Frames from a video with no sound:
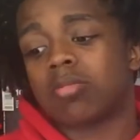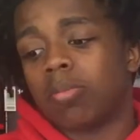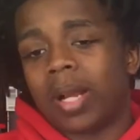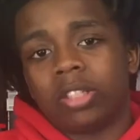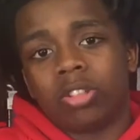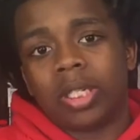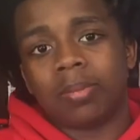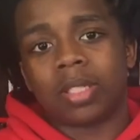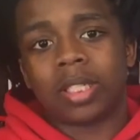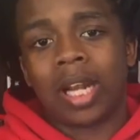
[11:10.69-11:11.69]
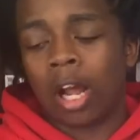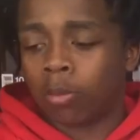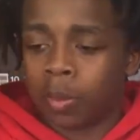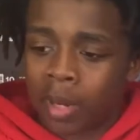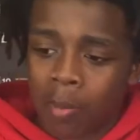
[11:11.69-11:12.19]
That's what my dreams
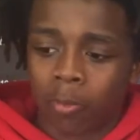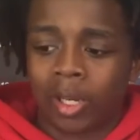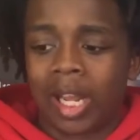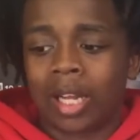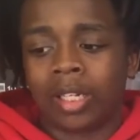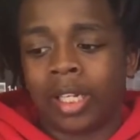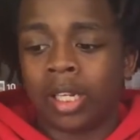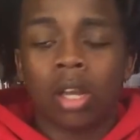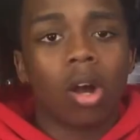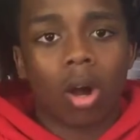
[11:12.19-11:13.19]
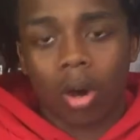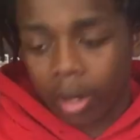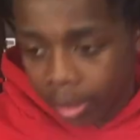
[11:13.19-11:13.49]
that I hope to become a reality